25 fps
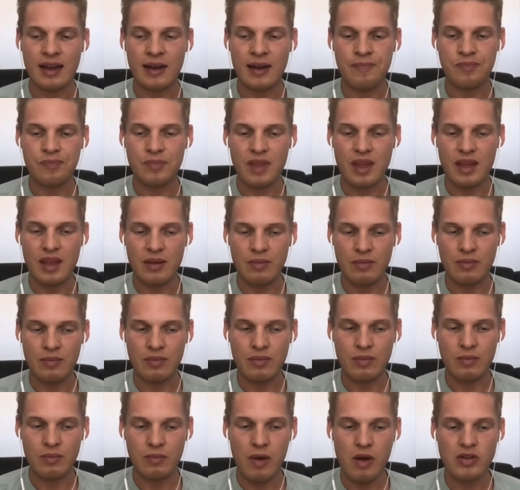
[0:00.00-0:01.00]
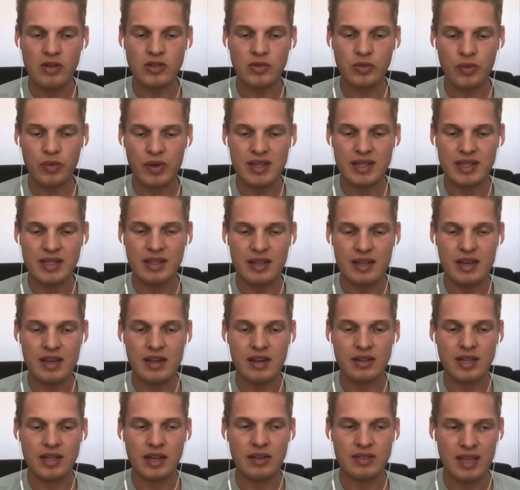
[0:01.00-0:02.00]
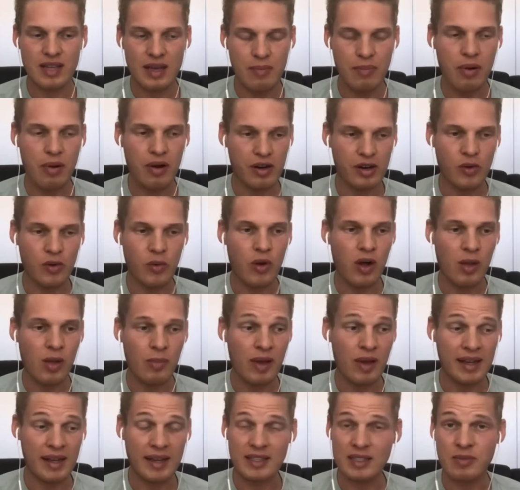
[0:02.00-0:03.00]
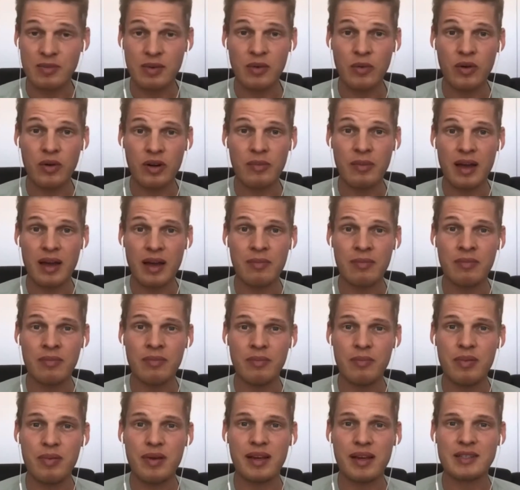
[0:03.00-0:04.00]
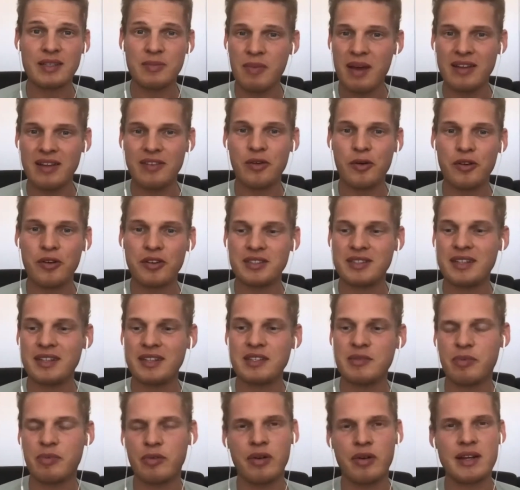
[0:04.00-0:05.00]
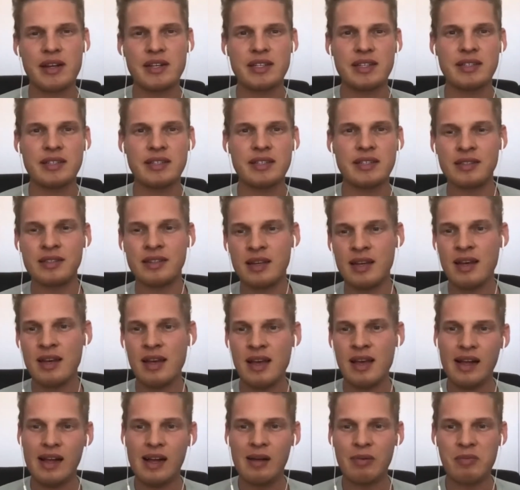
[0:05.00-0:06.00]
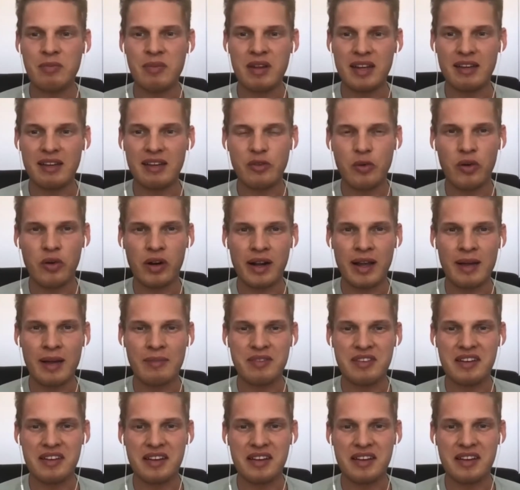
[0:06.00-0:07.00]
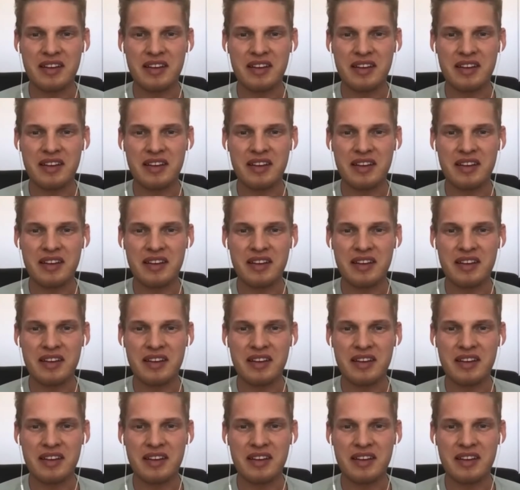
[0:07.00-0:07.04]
in most recent years, I would say Parker Walbeck has been one of my biggest mentors and inspirations and helping me to get to where I am today.